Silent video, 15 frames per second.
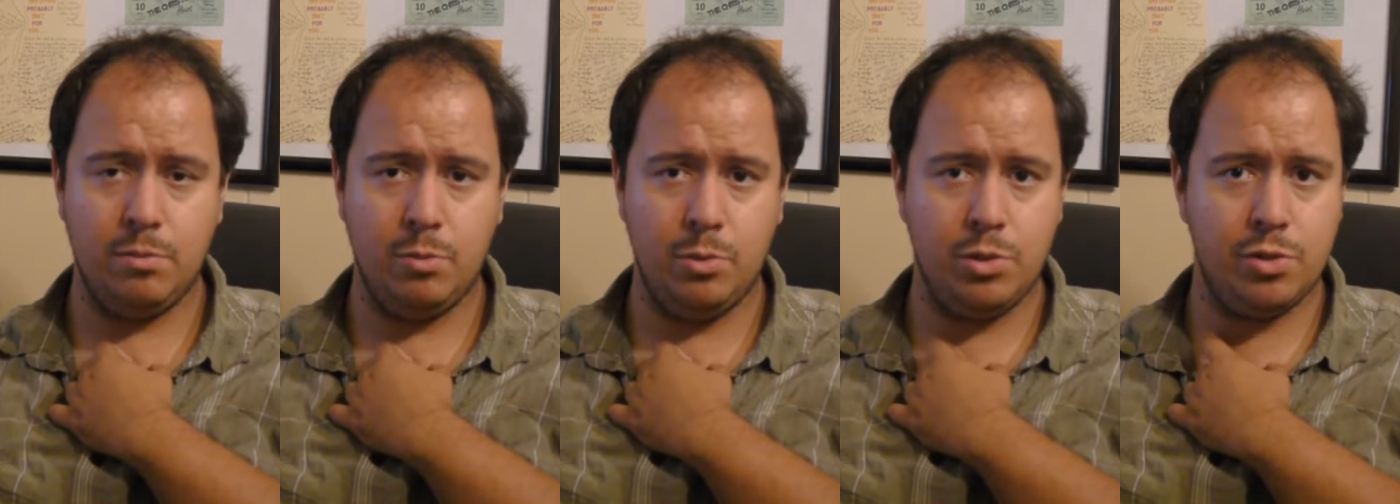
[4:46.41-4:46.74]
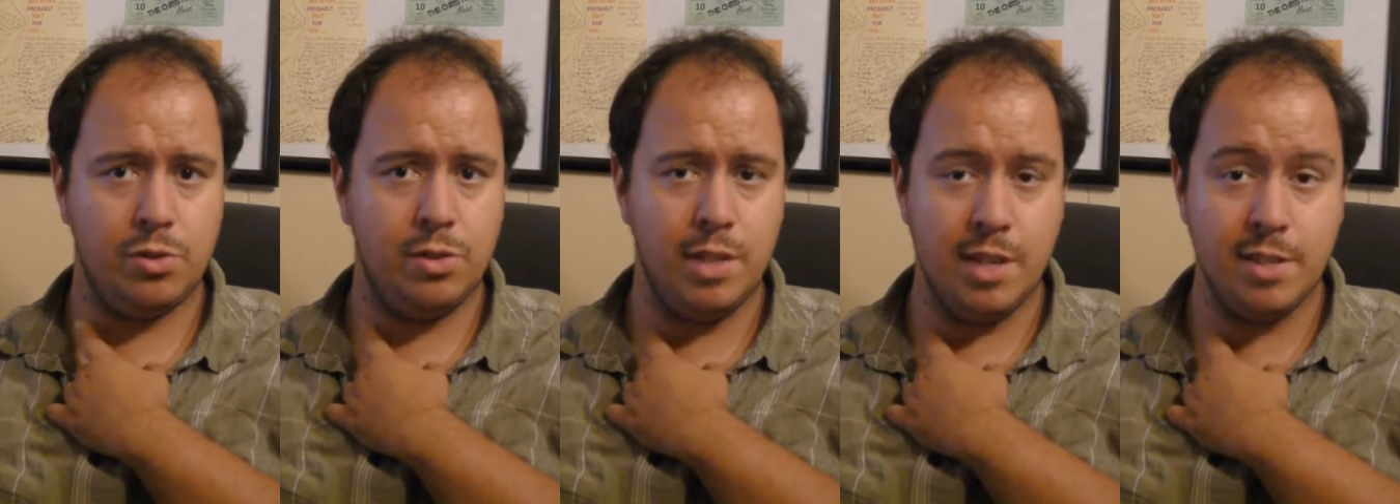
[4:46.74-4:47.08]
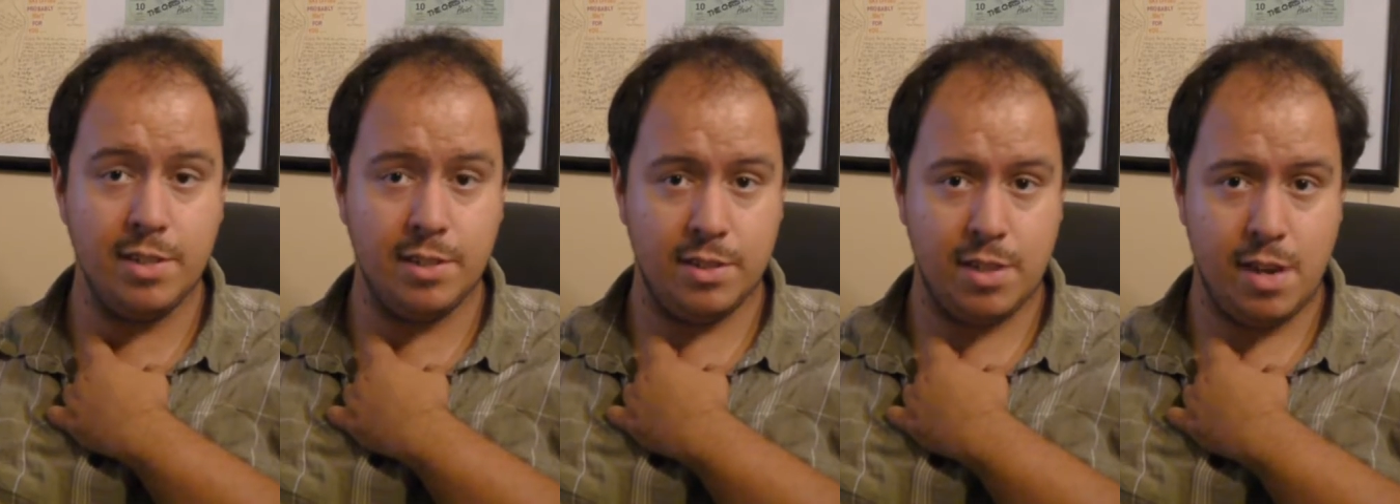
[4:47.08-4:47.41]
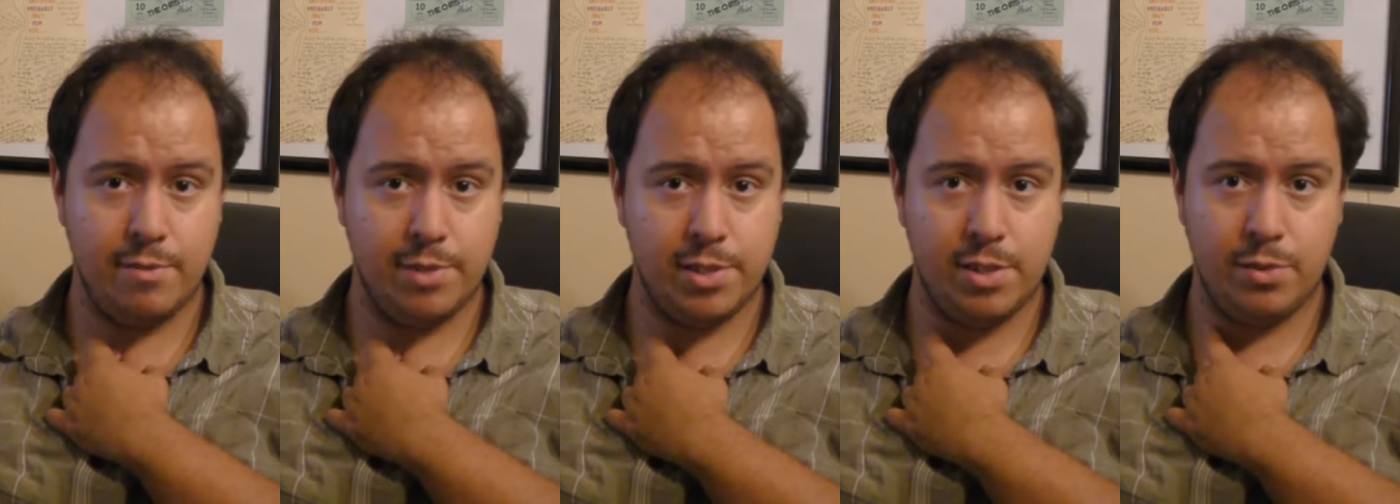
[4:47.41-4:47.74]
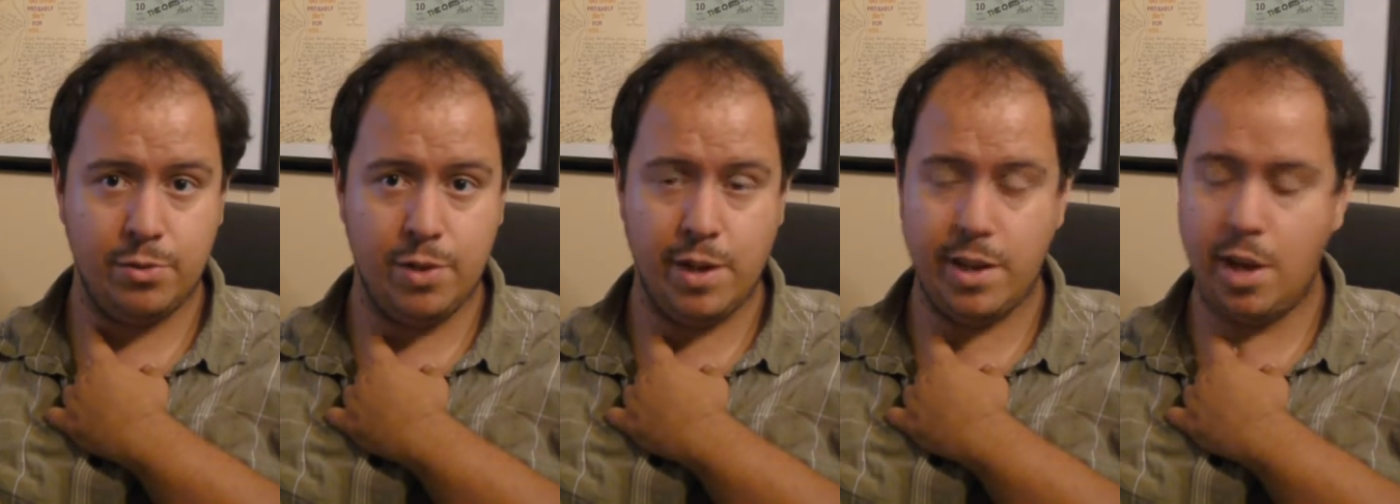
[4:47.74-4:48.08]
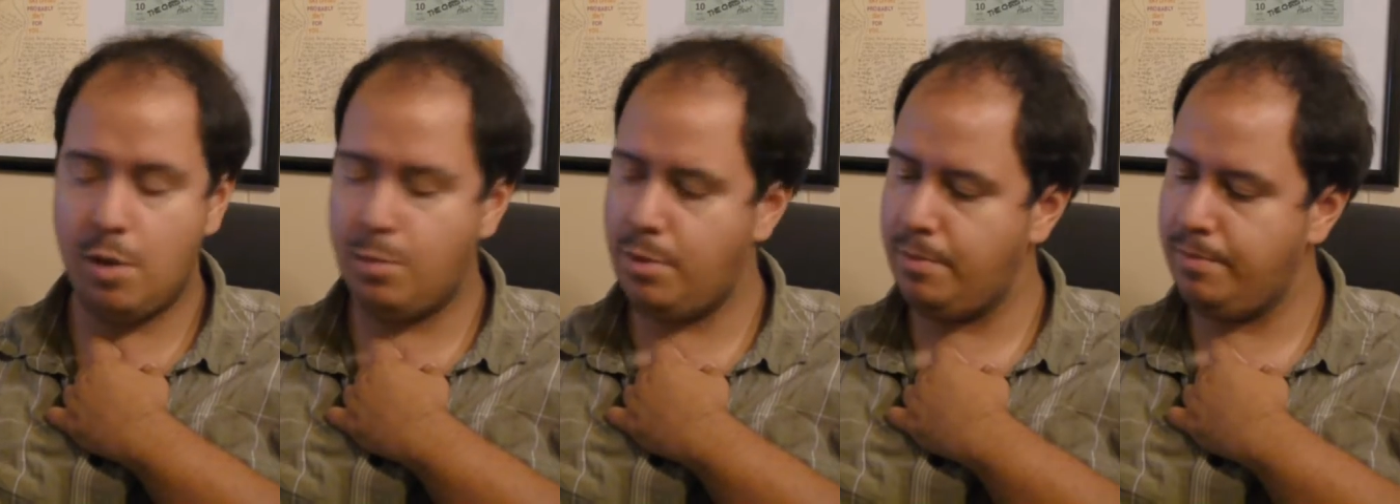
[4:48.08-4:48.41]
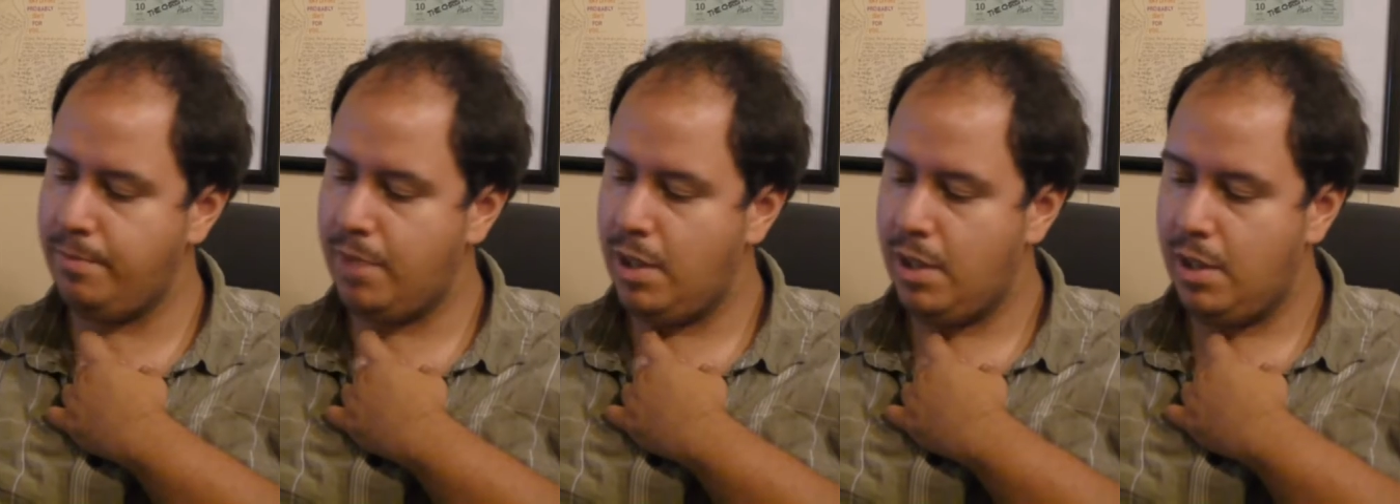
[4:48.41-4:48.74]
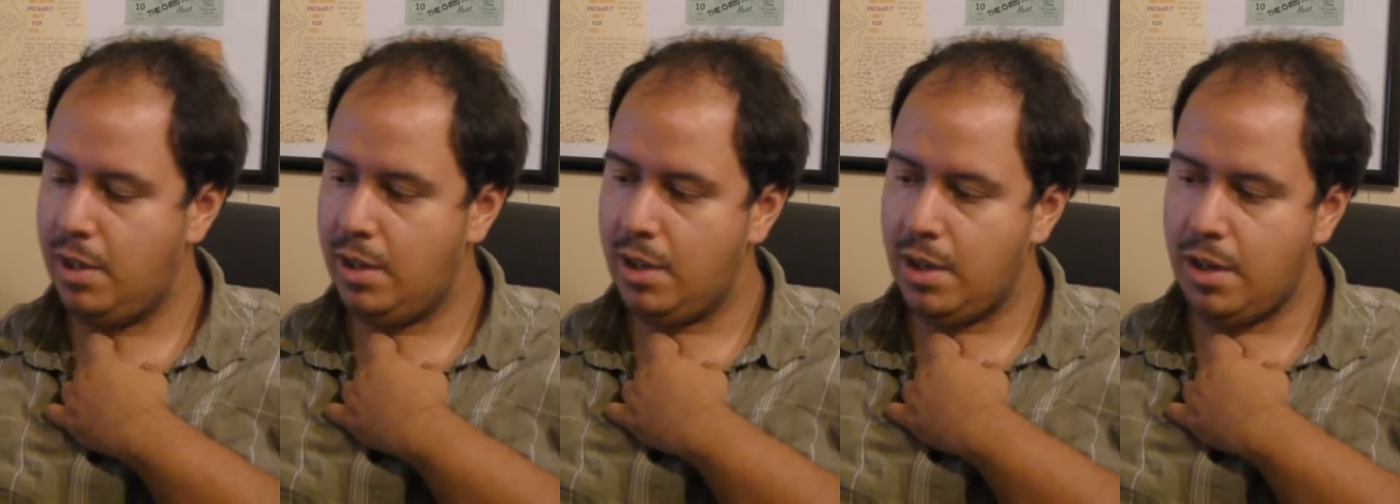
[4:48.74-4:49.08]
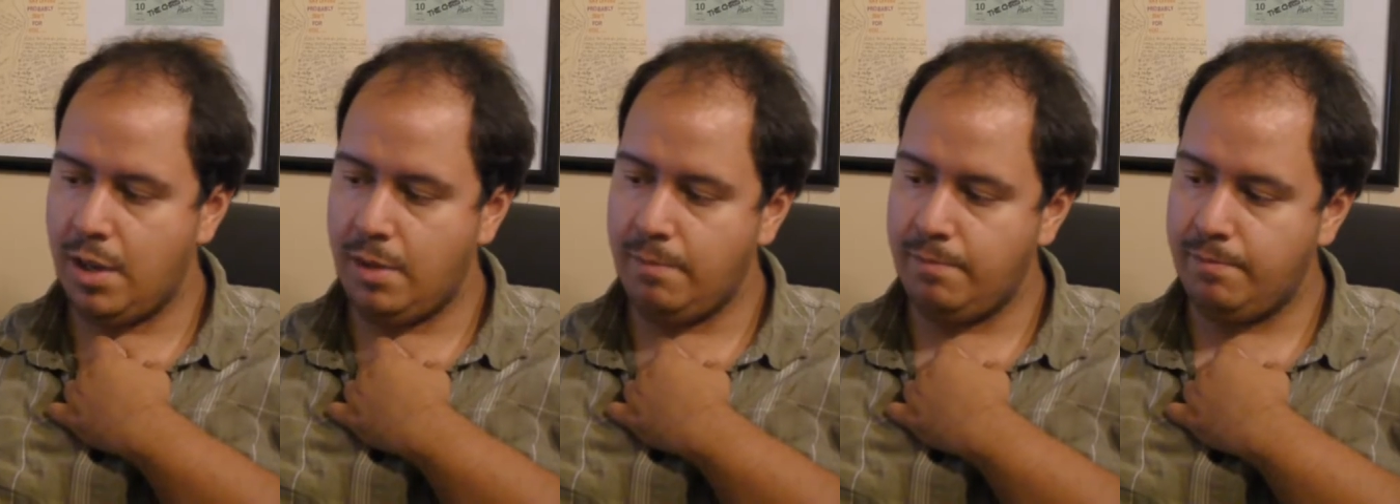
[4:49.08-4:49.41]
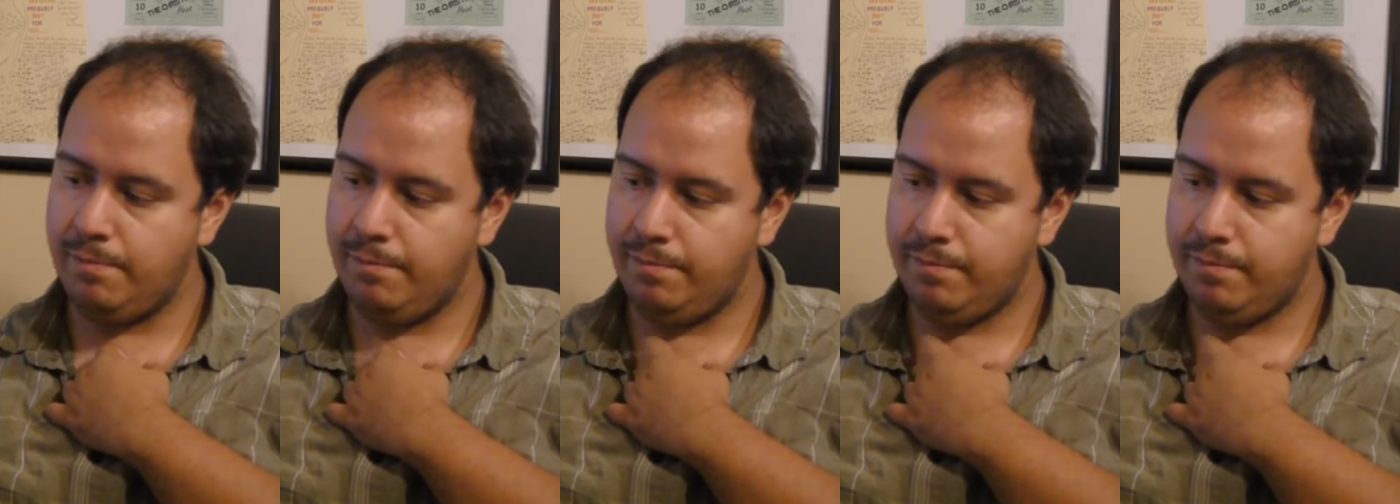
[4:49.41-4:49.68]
which doesn't have a soundtrack album.